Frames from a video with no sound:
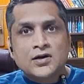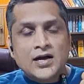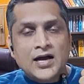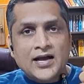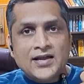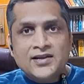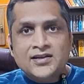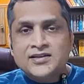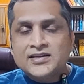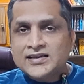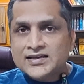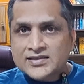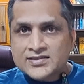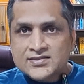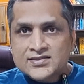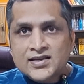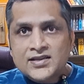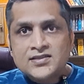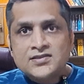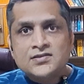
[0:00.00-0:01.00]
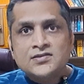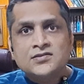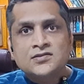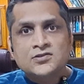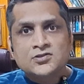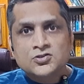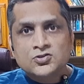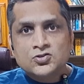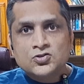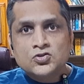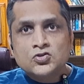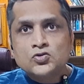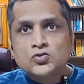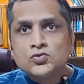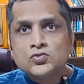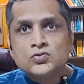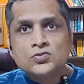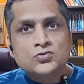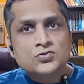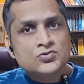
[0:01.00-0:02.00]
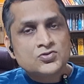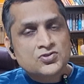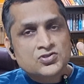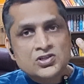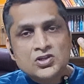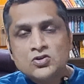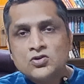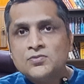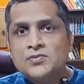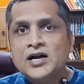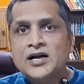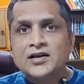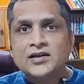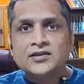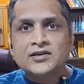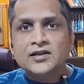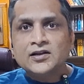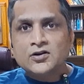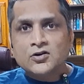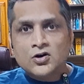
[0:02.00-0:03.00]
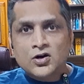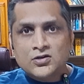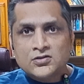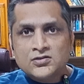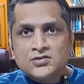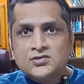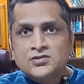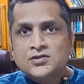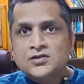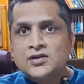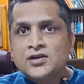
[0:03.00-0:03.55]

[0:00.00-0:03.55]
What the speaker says: higher ticket size, two, zero marketing cost,